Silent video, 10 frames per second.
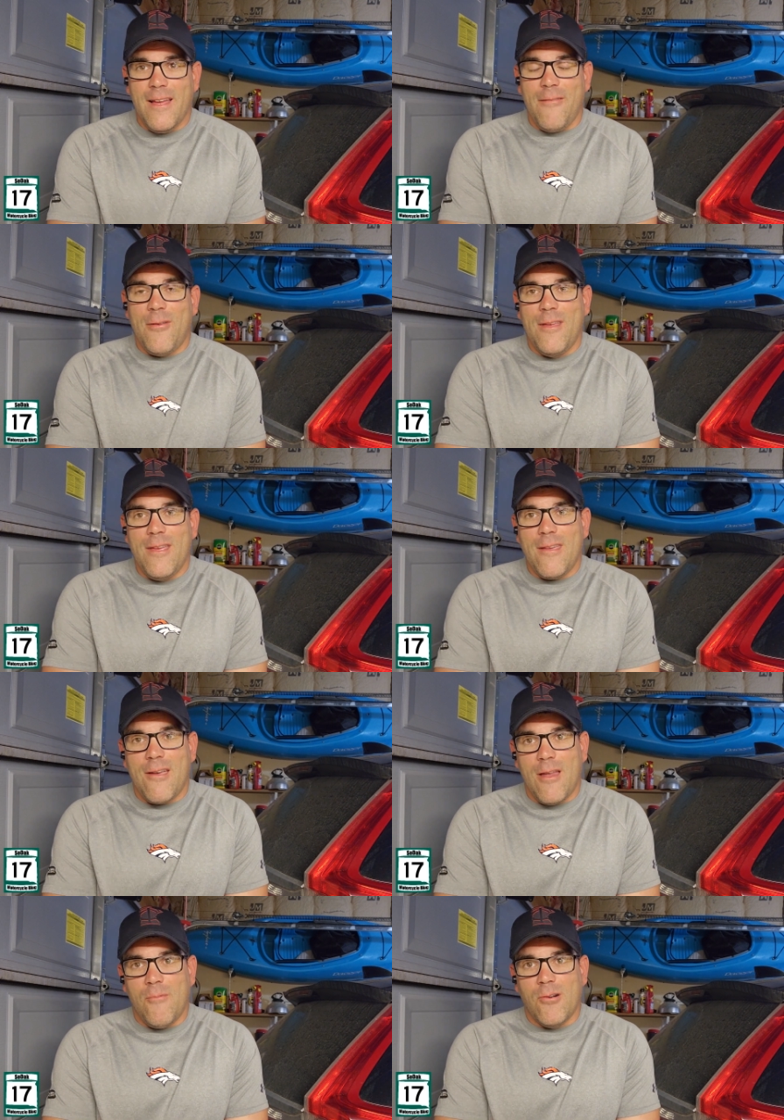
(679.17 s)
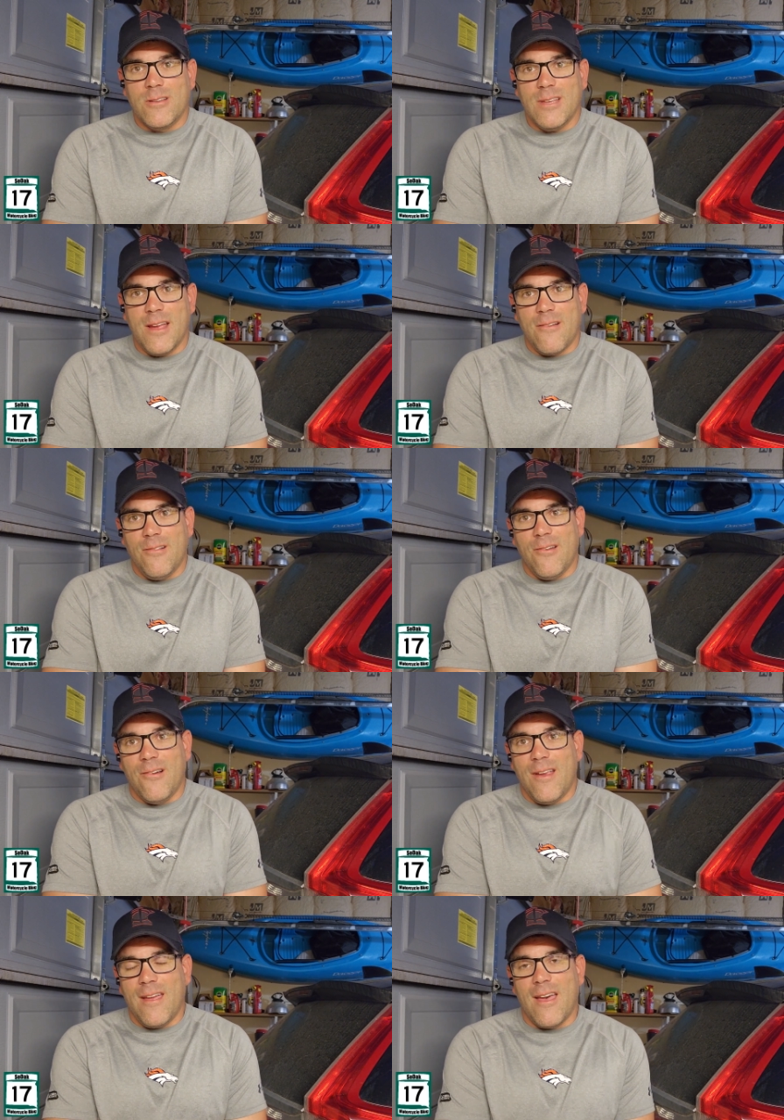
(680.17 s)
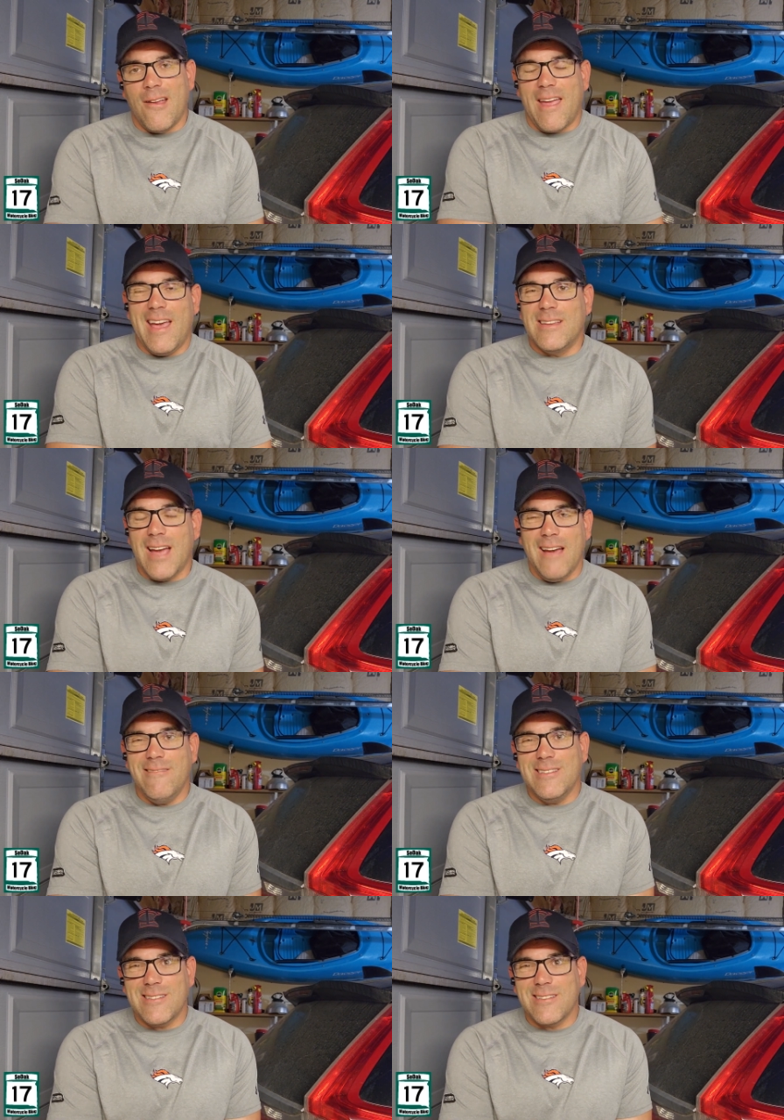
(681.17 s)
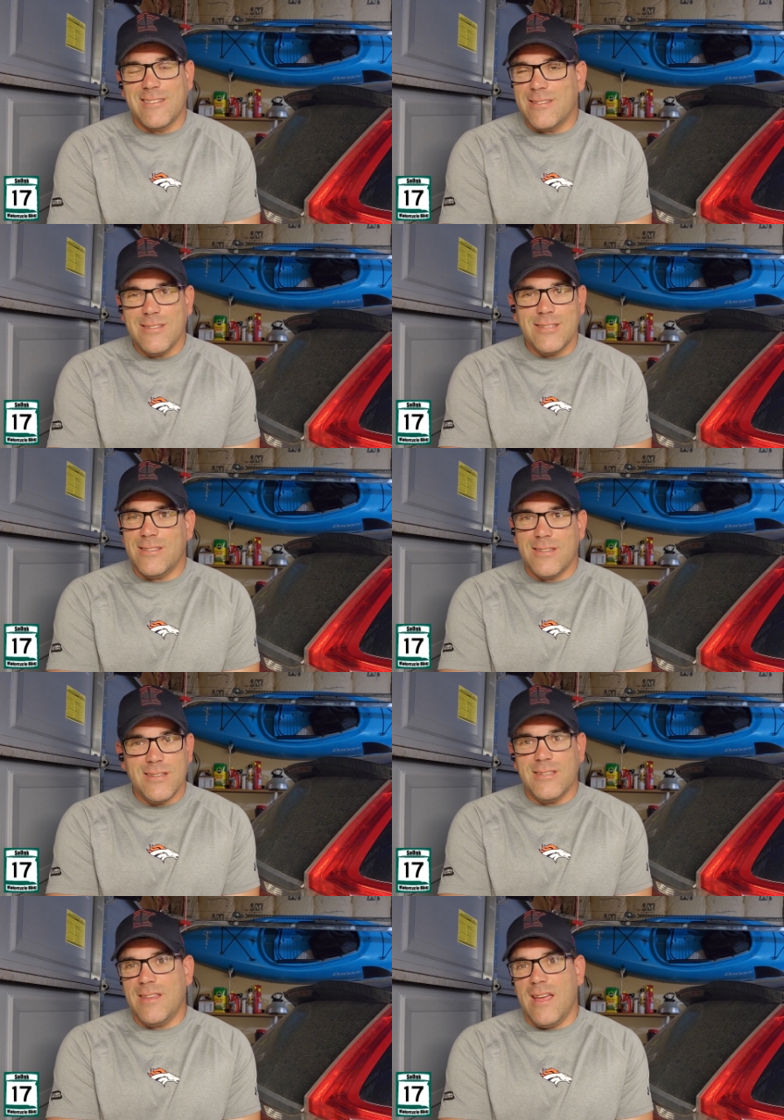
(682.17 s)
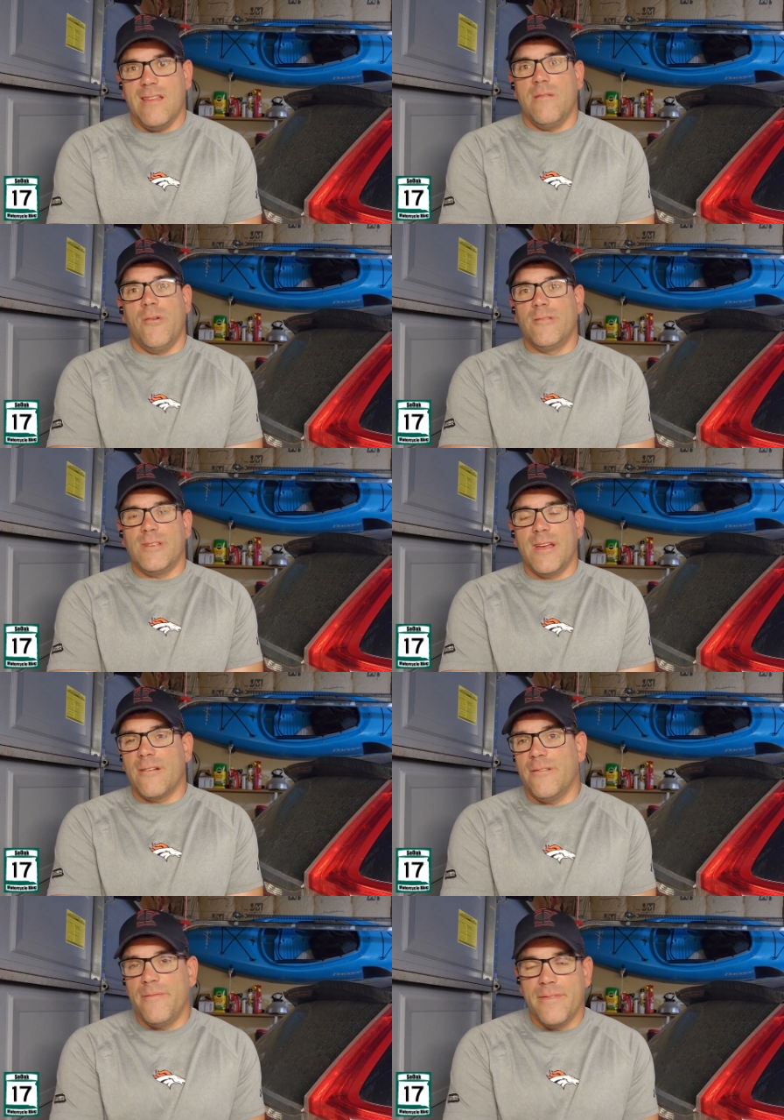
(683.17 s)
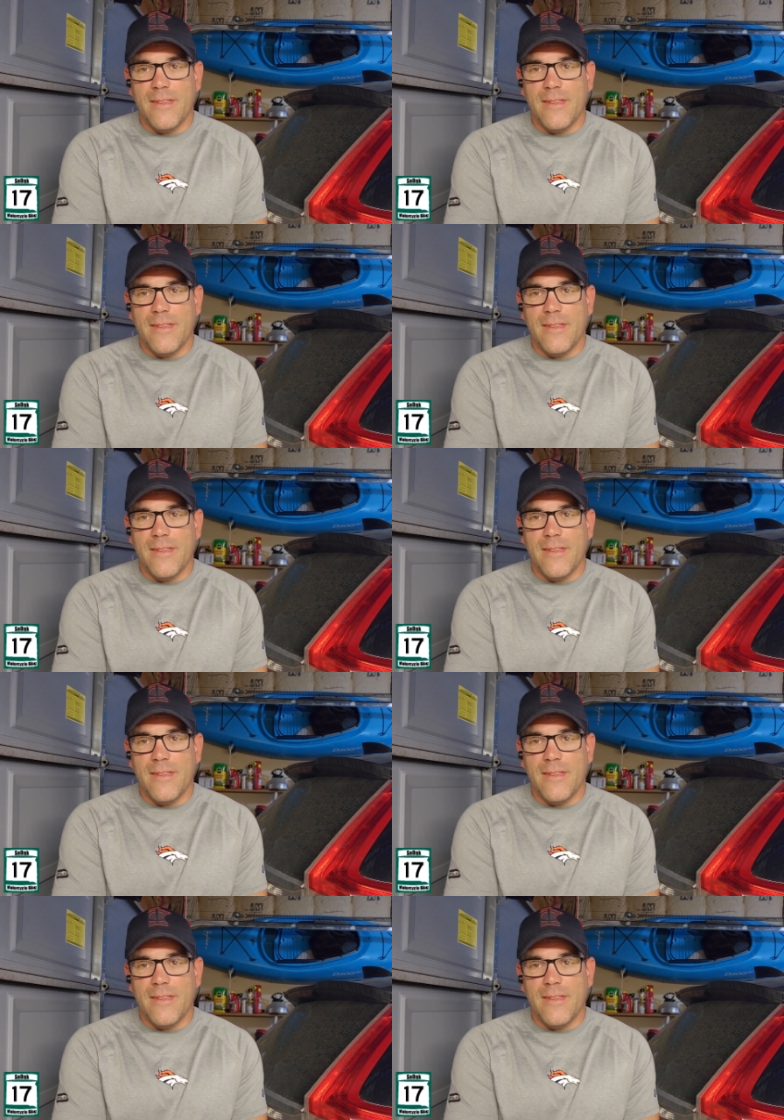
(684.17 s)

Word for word: if you got a motorcycle or you got your cage. I would just just just stay on the motorcycle.